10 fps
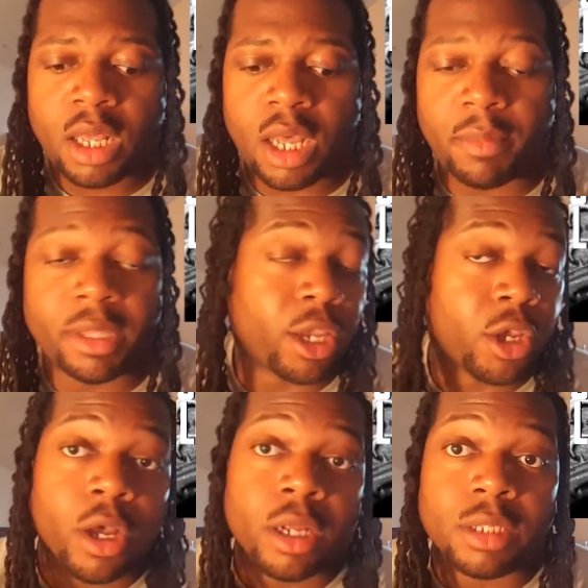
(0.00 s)
I mean, they
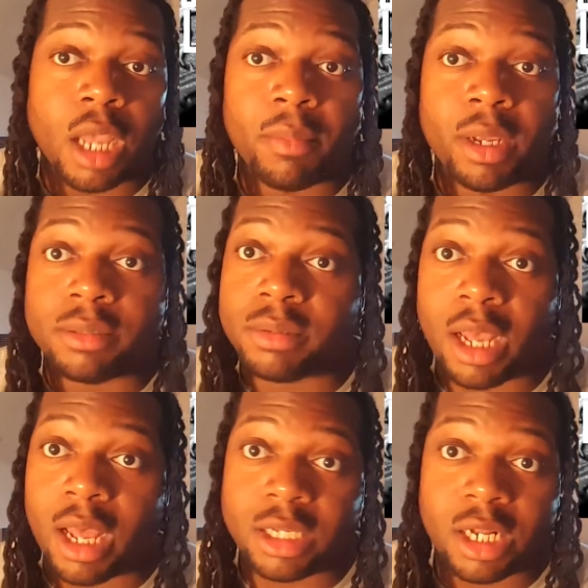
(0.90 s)
could. I mean,
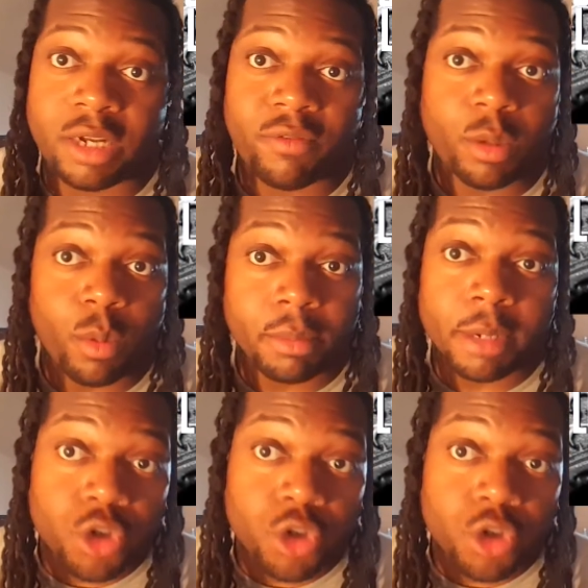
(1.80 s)
they're definitely welcome to